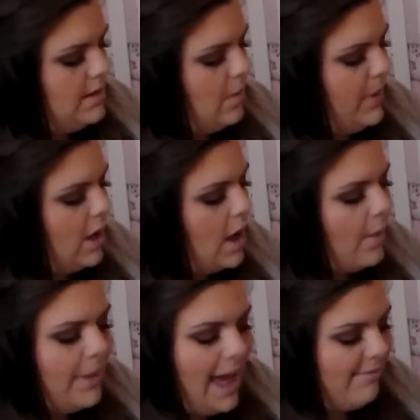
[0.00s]
that we
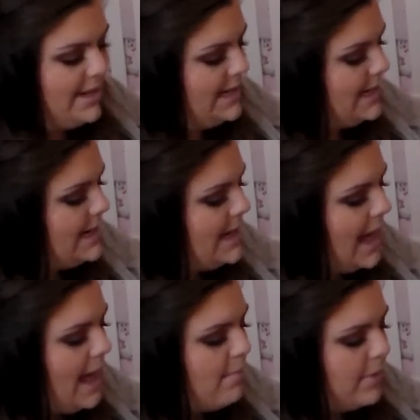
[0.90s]
got. We haven't needed it
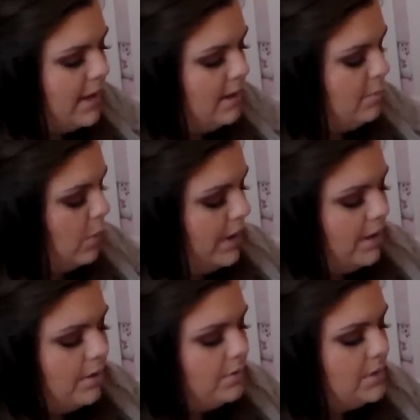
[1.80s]
yet, but boy
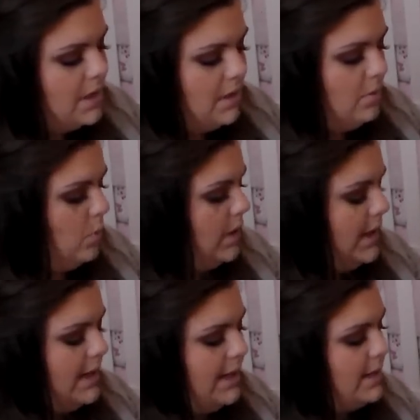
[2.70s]
knows that we're
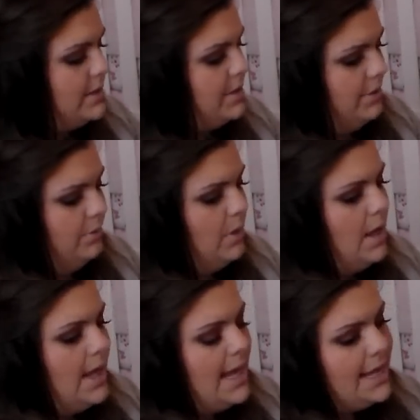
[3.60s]
gonna need it soon.
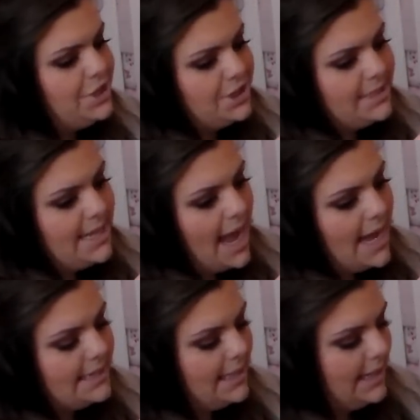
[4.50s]
It just
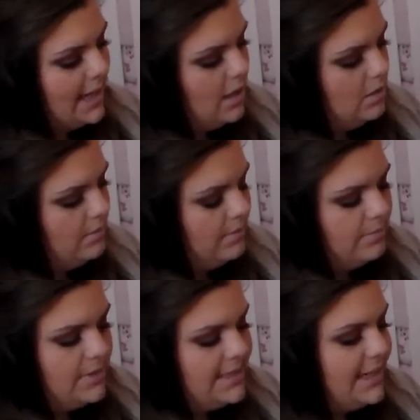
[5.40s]
has like
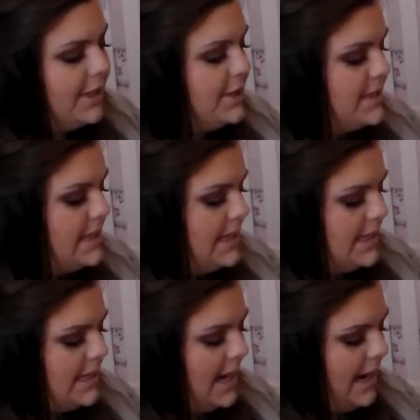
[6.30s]
stickers in
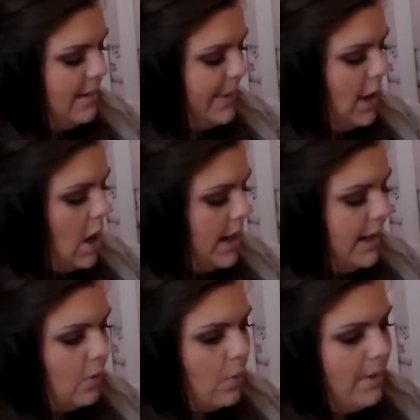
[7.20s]
it,
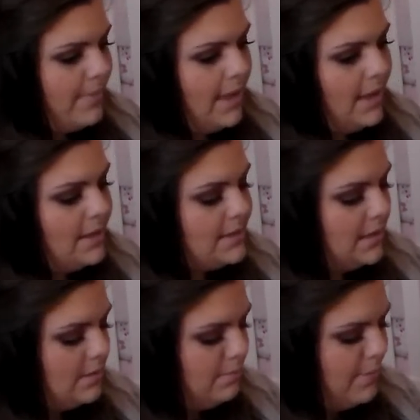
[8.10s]
antibiotic ointment,
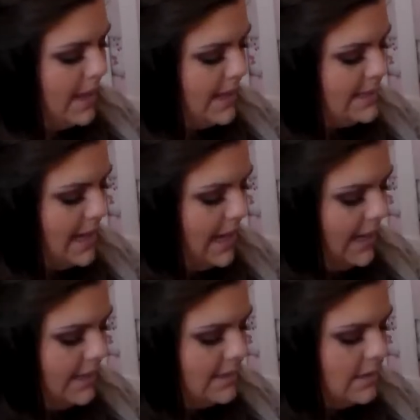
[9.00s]

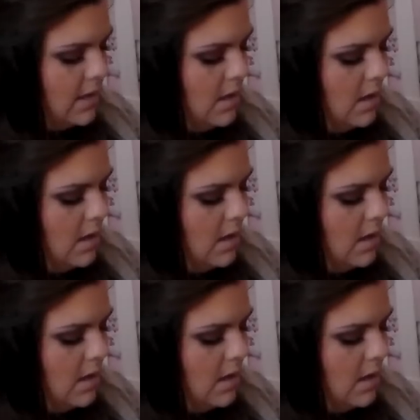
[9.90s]
band-aids,